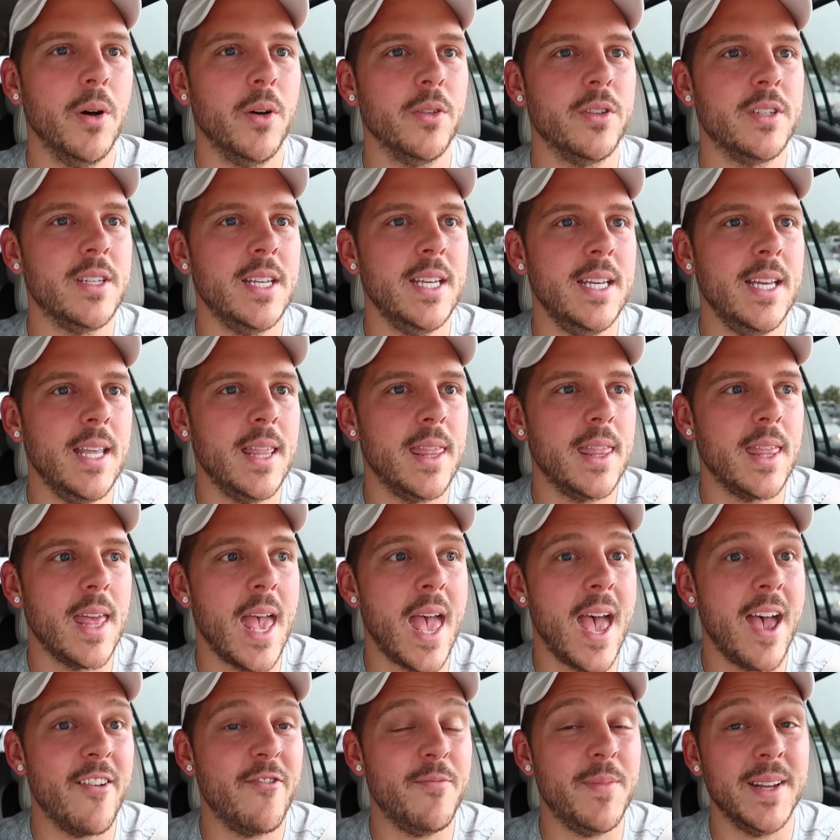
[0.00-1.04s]
Both teeth
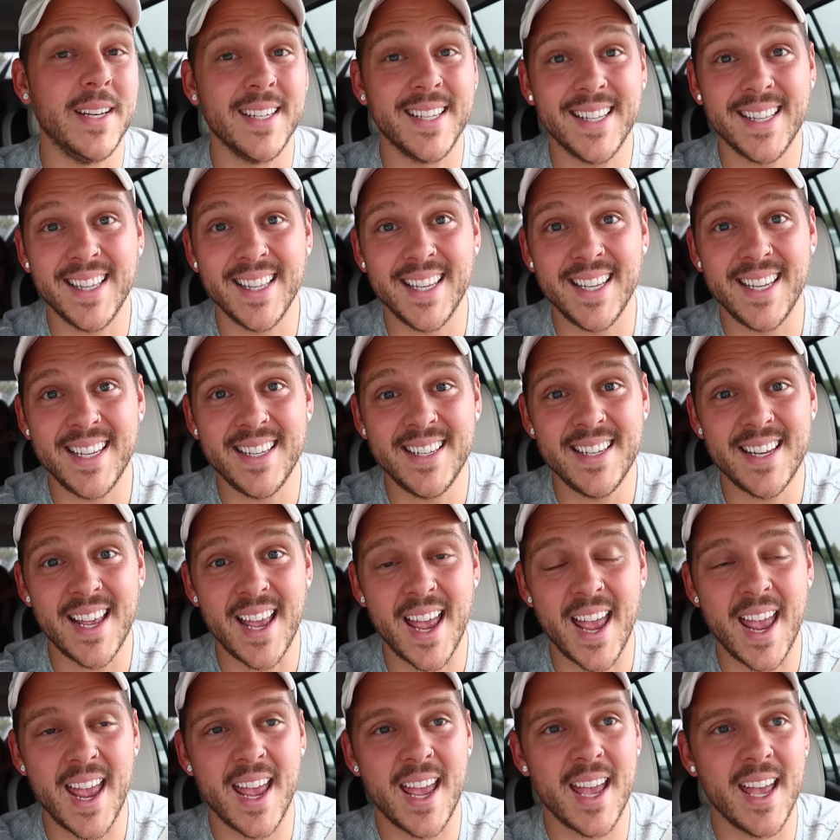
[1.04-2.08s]
have been cleaned
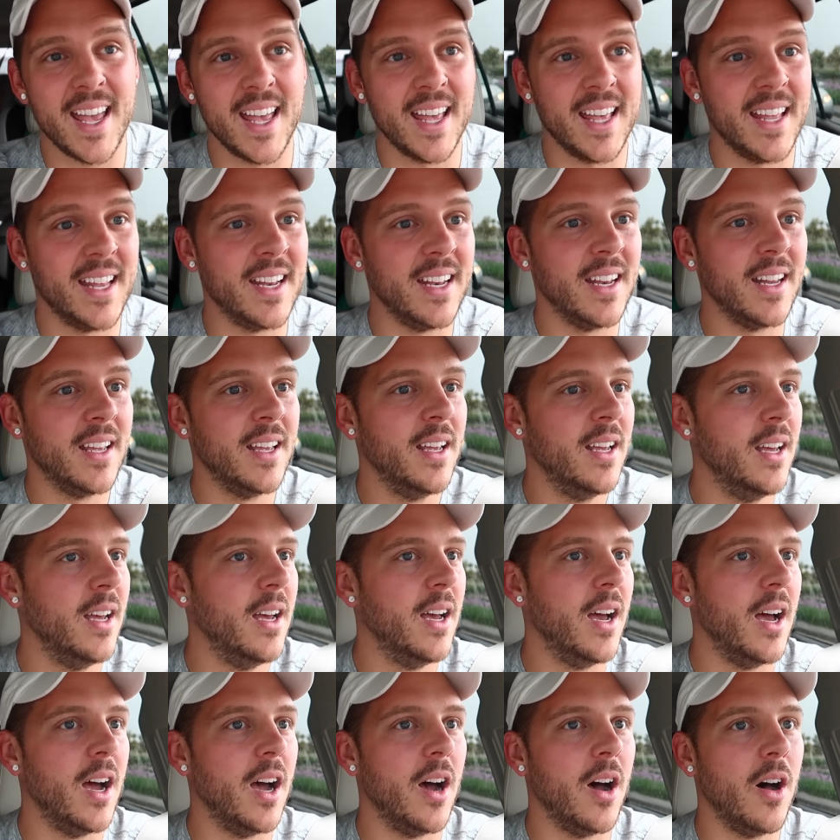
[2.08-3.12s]
and
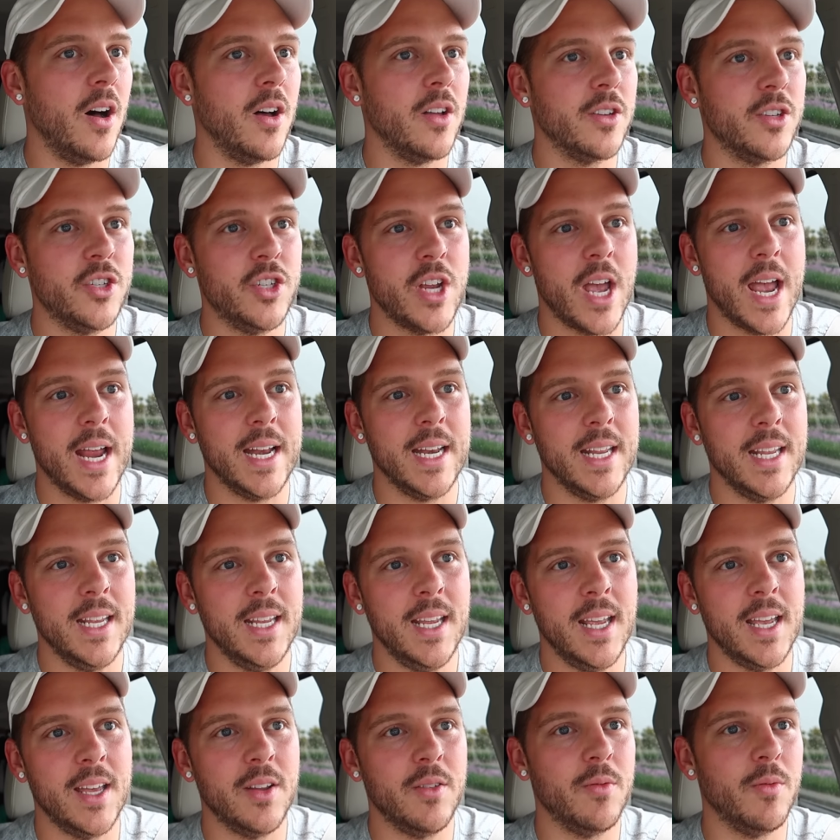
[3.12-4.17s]
all
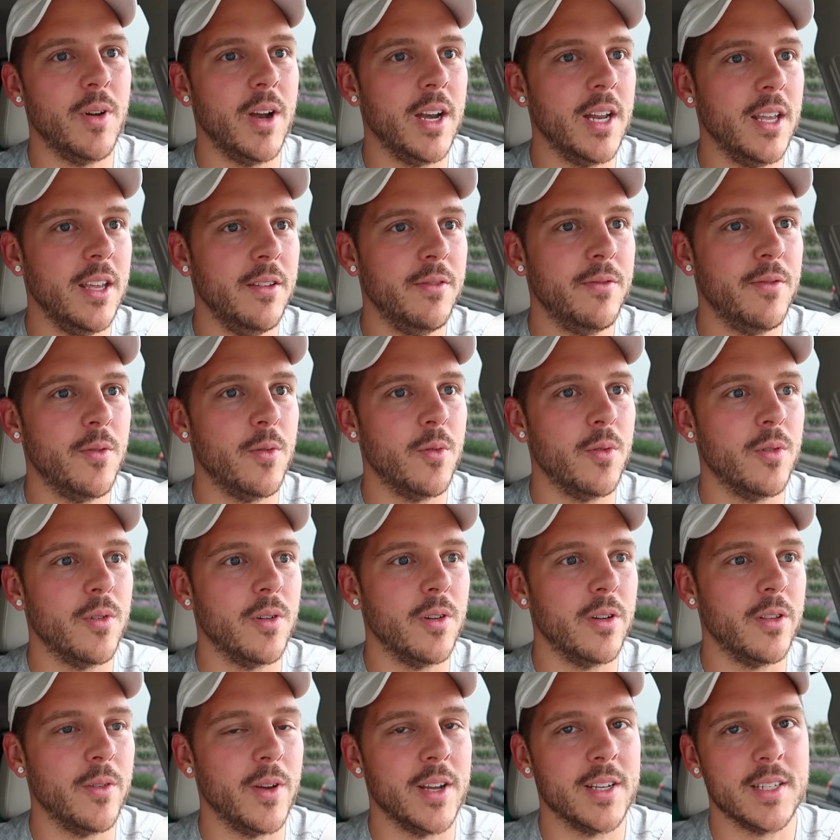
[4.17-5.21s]
shiny and ready
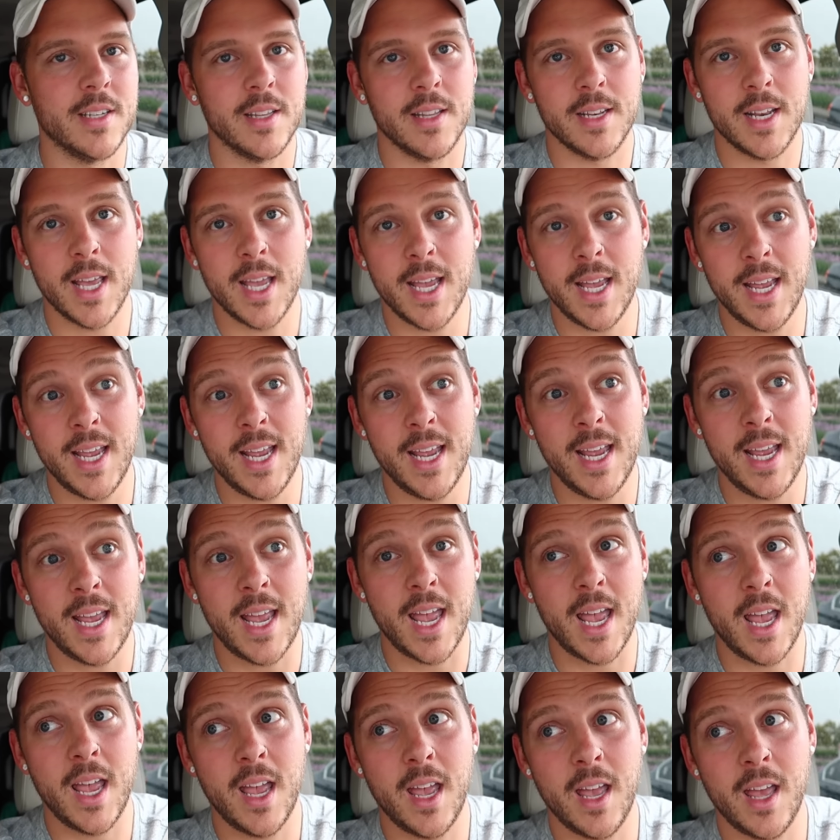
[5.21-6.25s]
for the rest of the day
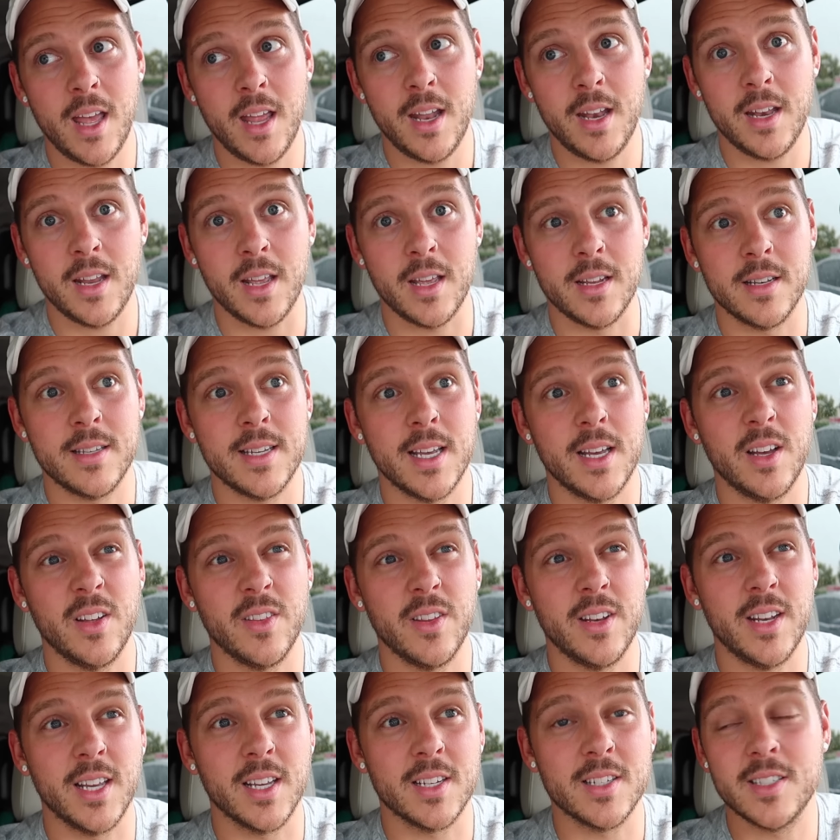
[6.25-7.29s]
and until
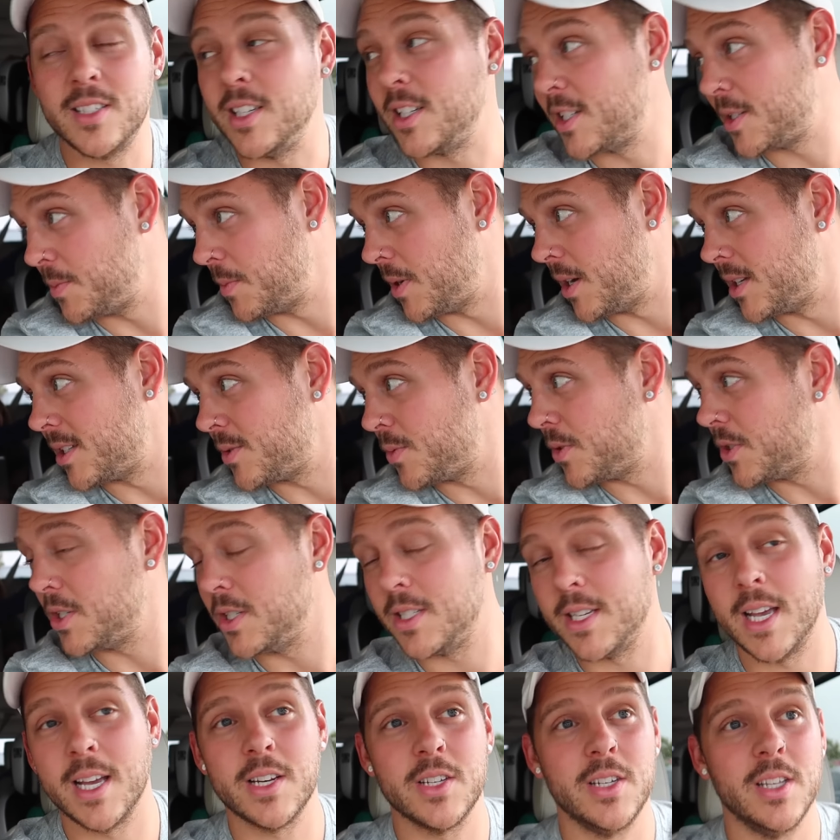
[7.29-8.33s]
the next six months, which
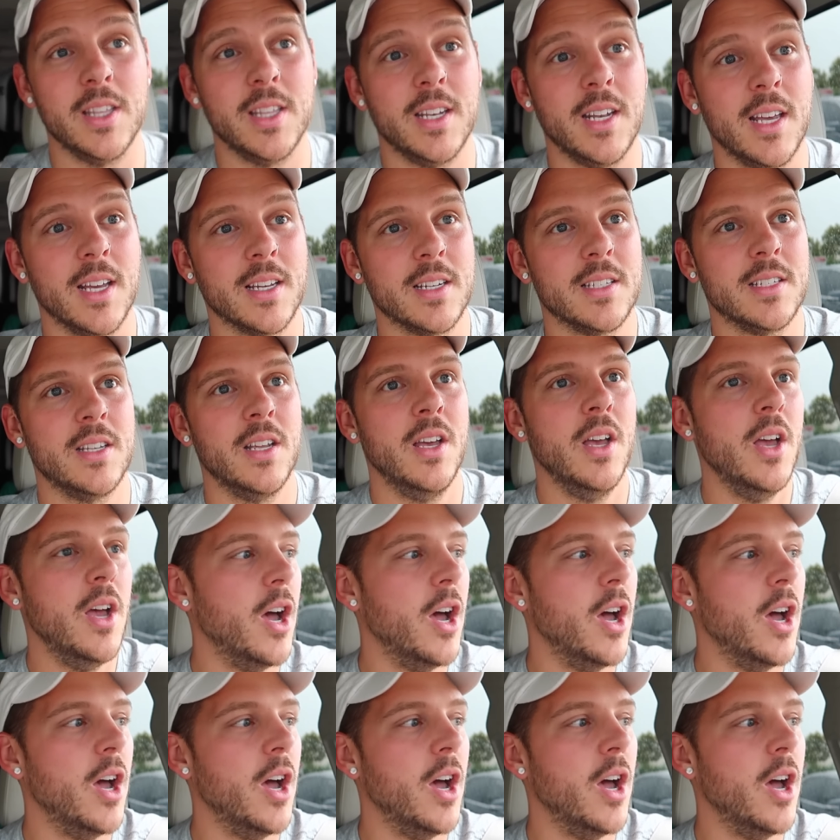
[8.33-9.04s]
is actually the next